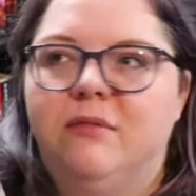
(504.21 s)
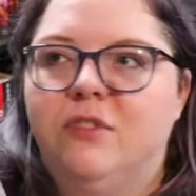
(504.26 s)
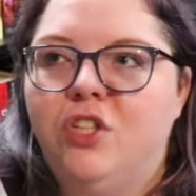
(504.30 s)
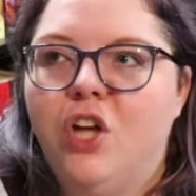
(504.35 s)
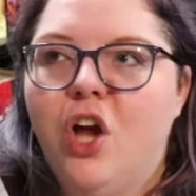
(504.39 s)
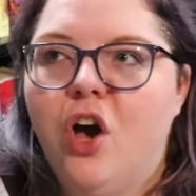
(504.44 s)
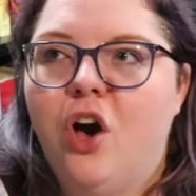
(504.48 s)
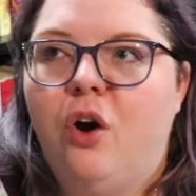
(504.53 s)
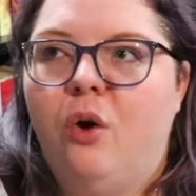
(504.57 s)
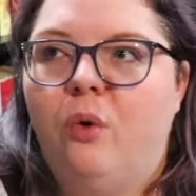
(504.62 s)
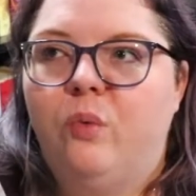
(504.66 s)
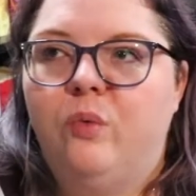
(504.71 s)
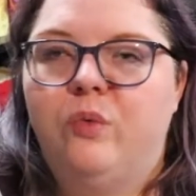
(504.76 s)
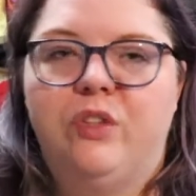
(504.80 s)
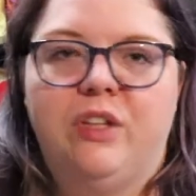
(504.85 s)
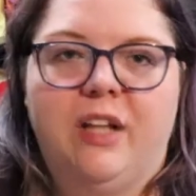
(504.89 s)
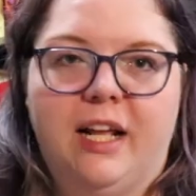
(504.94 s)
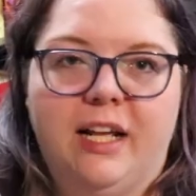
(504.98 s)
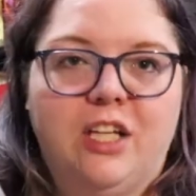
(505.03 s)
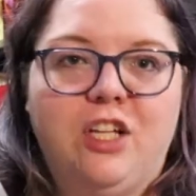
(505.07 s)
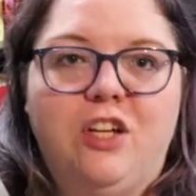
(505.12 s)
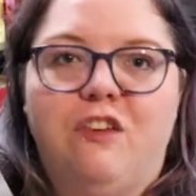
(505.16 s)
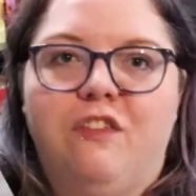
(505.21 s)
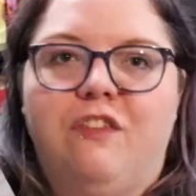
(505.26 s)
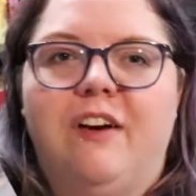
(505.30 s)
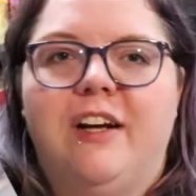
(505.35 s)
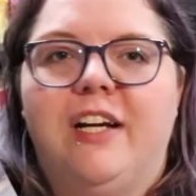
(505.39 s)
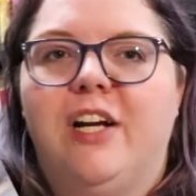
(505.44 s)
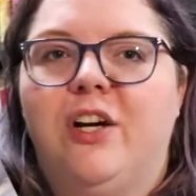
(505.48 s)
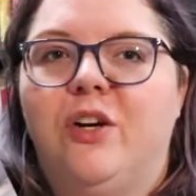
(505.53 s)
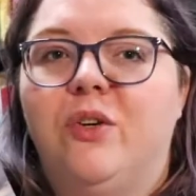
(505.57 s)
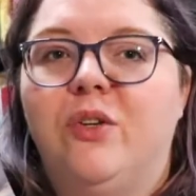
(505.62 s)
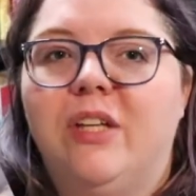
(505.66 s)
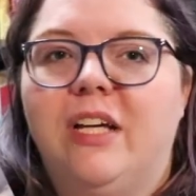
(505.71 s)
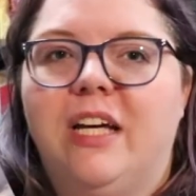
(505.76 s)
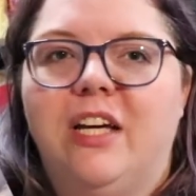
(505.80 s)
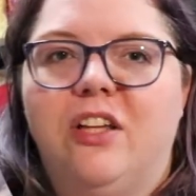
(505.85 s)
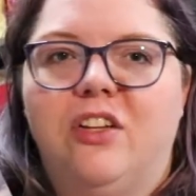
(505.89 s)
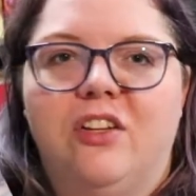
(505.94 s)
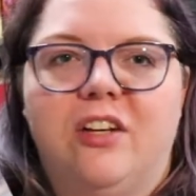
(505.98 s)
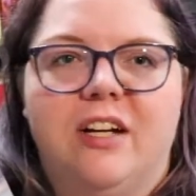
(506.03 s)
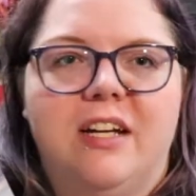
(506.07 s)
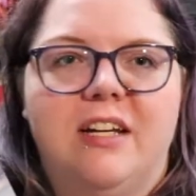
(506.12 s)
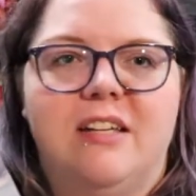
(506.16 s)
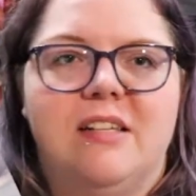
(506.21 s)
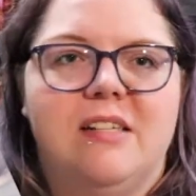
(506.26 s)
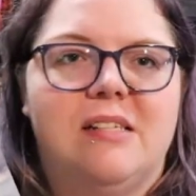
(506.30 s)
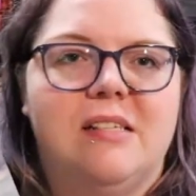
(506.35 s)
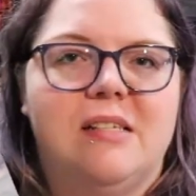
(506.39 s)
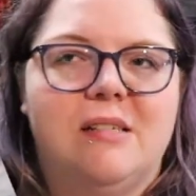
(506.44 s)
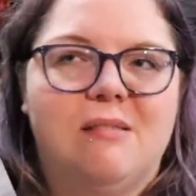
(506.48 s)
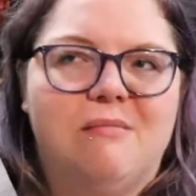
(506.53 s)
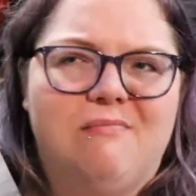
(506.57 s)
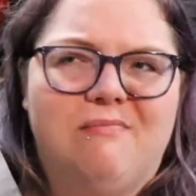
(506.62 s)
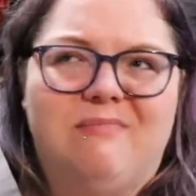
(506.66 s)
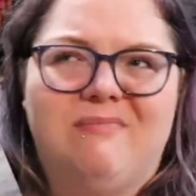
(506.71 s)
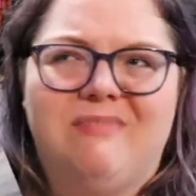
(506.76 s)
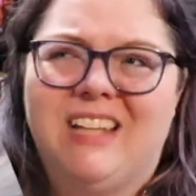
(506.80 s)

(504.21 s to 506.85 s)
no like you find out who the killer is